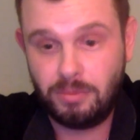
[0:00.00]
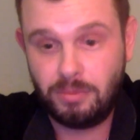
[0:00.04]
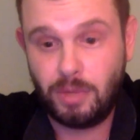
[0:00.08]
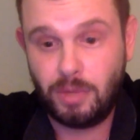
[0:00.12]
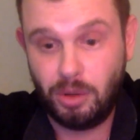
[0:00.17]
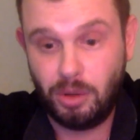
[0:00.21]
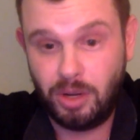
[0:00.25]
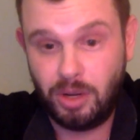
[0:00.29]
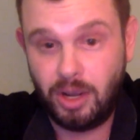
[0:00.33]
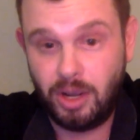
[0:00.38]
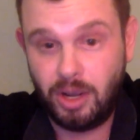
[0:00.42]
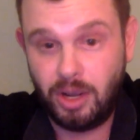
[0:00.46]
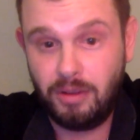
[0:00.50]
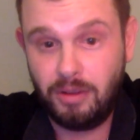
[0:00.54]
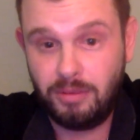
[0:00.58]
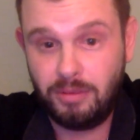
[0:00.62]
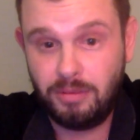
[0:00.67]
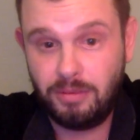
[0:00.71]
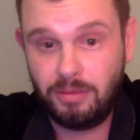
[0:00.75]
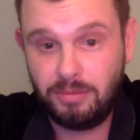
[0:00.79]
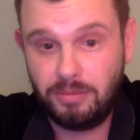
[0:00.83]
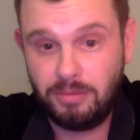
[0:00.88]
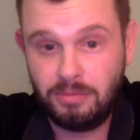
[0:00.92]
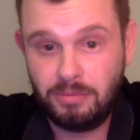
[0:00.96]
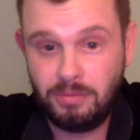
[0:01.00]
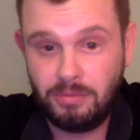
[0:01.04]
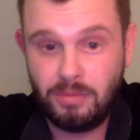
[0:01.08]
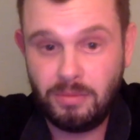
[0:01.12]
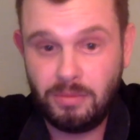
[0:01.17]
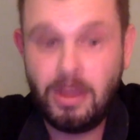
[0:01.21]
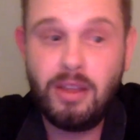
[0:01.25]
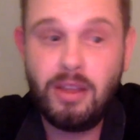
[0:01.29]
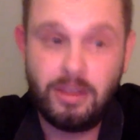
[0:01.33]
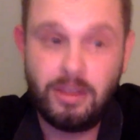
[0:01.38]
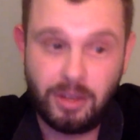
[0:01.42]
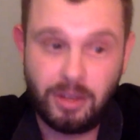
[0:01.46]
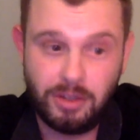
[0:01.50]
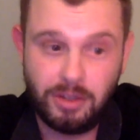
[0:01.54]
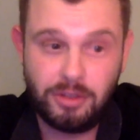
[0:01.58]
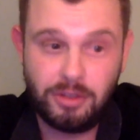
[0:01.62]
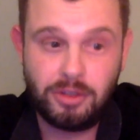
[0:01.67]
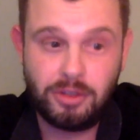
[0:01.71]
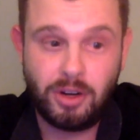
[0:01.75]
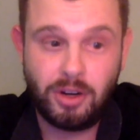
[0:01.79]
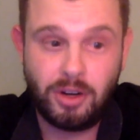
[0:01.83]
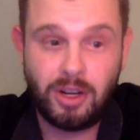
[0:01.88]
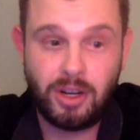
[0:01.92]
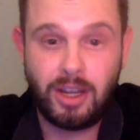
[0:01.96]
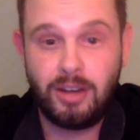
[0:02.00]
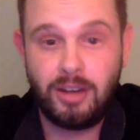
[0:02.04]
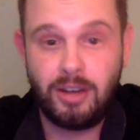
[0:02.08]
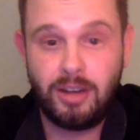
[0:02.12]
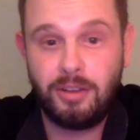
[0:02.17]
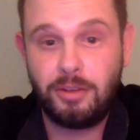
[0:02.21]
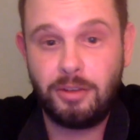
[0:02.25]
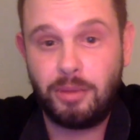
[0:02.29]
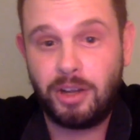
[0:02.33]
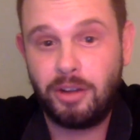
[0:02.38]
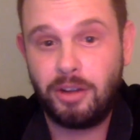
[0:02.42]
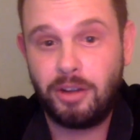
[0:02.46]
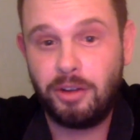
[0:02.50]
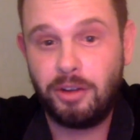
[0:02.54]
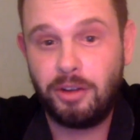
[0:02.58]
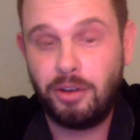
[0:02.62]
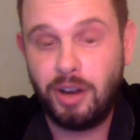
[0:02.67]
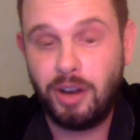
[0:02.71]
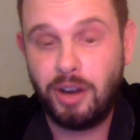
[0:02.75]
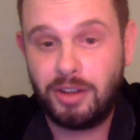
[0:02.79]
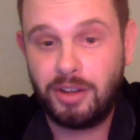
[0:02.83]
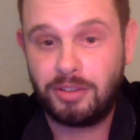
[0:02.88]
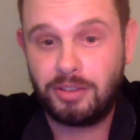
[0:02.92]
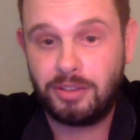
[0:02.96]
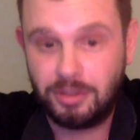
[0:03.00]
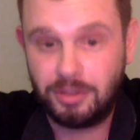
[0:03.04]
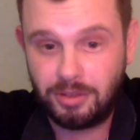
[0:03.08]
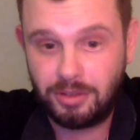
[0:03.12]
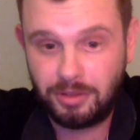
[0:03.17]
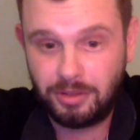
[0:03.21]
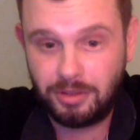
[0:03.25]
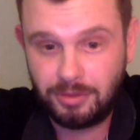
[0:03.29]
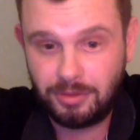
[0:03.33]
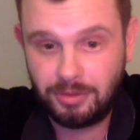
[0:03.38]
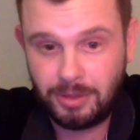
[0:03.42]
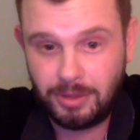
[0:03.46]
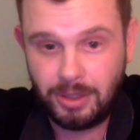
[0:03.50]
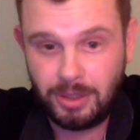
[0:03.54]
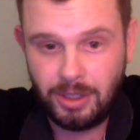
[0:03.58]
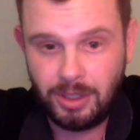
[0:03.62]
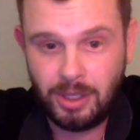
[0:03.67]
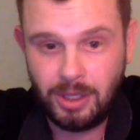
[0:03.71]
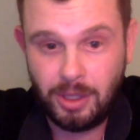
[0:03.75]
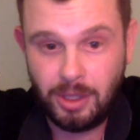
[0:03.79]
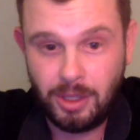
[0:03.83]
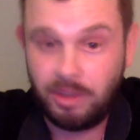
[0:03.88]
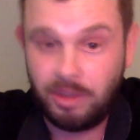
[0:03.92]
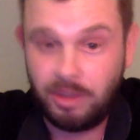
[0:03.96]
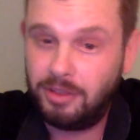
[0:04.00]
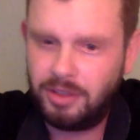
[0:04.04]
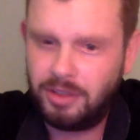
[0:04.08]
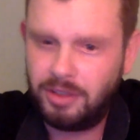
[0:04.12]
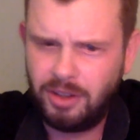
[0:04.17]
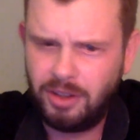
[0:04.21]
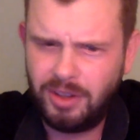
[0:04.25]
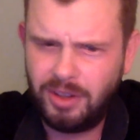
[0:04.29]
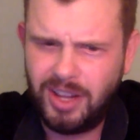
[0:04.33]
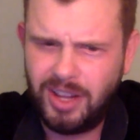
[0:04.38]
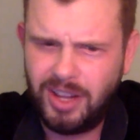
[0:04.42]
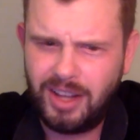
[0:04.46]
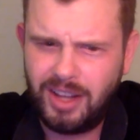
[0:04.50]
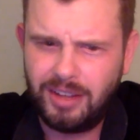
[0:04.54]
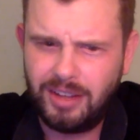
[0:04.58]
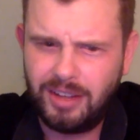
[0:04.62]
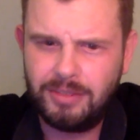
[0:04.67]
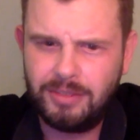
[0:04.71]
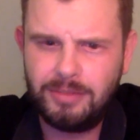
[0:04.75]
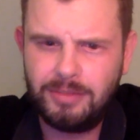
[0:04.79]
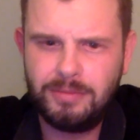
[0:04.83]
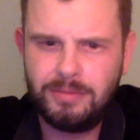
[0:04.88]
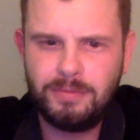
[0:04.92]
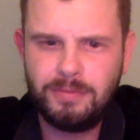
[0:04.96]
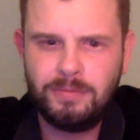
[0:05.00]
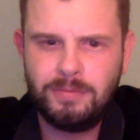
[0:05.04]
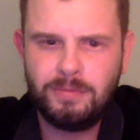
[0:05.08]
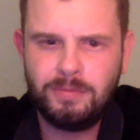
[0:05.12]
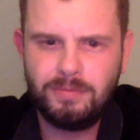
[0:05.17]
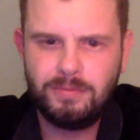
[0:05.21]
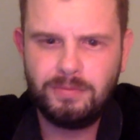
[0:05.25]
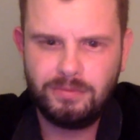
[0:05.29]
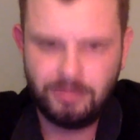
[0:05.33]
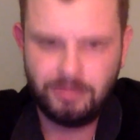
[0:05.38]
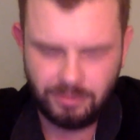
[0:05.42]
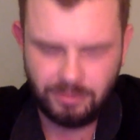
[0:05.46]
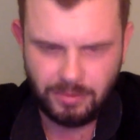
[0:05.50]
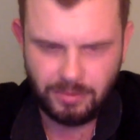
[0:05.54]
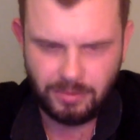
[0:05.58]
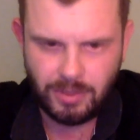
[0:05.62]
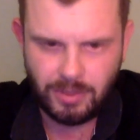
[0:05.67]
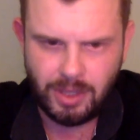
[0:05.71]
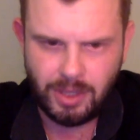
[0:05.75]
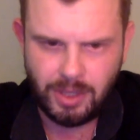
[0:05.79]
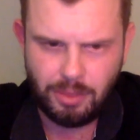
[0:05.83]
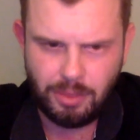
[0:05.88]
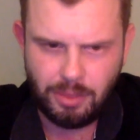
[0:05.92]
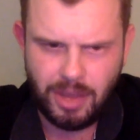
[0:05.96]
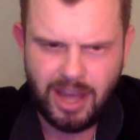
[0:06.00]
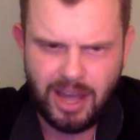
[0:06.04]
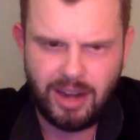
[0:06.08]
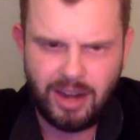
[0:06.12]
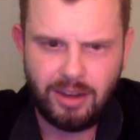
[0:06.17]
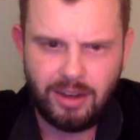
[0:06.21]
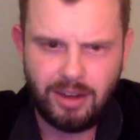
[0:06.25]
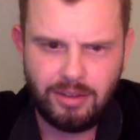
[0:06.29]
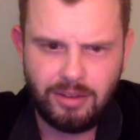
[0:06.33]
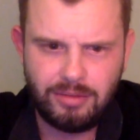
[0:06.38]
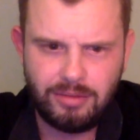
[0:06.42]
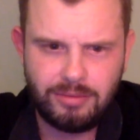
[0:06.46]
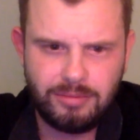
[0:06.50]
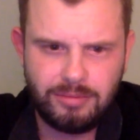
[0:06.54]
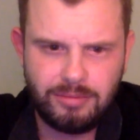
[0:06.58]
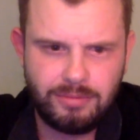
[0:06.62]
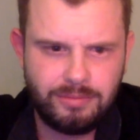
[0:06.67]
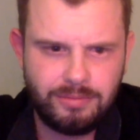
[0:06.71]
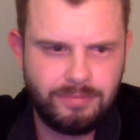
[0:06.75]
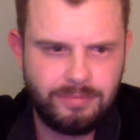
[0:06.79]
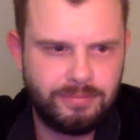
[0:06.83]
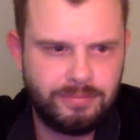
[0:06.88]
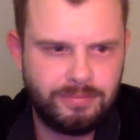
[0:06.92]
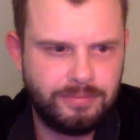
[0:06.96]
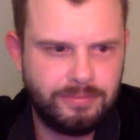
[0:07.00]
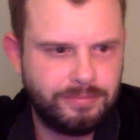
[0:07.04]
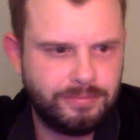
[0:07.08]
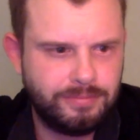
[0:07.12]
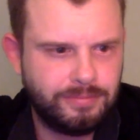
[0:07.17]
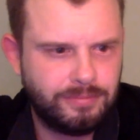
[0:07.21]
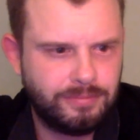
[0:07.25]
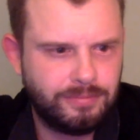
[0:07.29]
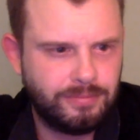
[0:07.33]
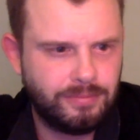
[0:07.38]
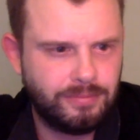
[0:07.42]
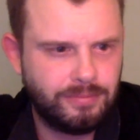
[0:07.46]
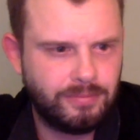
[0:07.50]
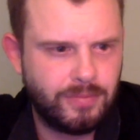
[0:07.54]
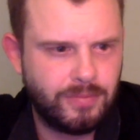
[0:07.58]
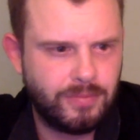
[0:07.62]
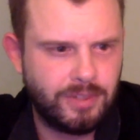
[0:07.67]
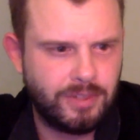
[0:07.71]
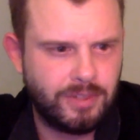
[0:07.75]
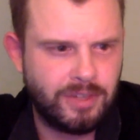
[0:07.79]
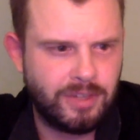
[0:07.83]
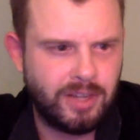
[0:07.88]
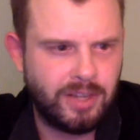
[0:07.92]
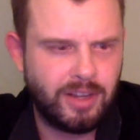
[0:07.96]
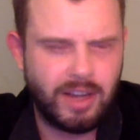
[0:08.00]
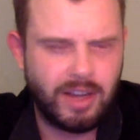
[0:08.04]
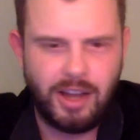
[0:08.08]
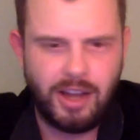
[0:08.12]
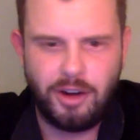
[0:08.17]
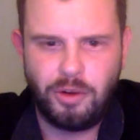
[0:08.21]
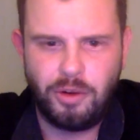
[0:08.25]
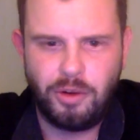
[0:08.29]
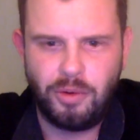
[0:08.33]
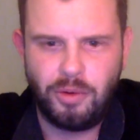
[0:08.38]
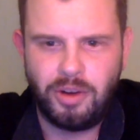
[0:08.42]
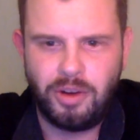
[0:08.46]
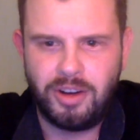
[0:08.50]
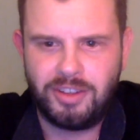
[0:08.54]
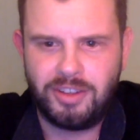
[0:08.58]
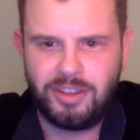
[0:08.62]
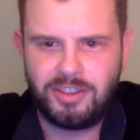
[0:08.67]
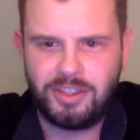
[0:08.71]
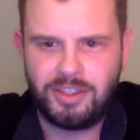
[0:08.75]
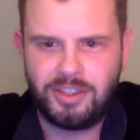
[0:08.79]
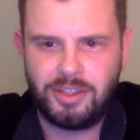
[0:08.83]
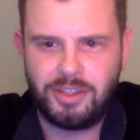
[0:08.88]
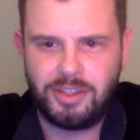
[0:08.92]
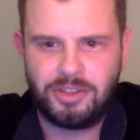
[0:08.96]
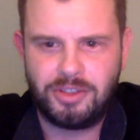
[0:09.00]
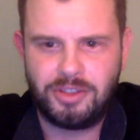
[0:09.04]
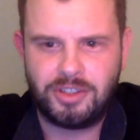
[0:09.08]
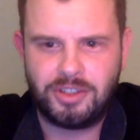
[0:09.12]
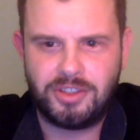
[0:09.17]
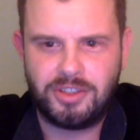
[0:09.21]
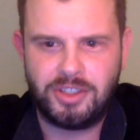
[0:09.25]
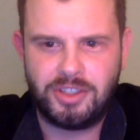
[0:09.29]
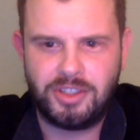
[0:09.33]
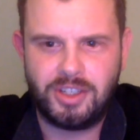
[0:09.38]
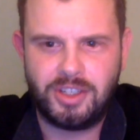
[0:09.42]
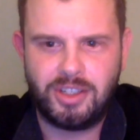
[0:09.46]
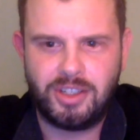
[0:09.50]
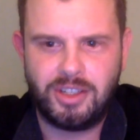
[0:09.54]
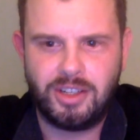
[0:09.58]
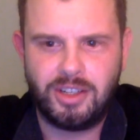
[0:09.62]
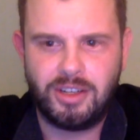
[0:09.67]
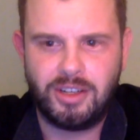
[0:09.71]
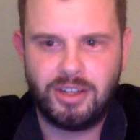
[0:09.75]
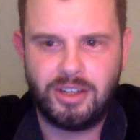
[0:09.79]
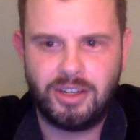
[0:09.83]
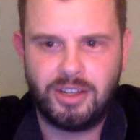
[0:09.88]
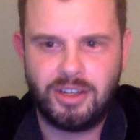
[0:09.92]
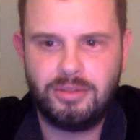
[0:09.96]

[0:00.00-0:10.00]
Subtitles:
okay, then you start getting into my good graces. But until then, keep at it. It's not like I don't want to see you succeed, you know?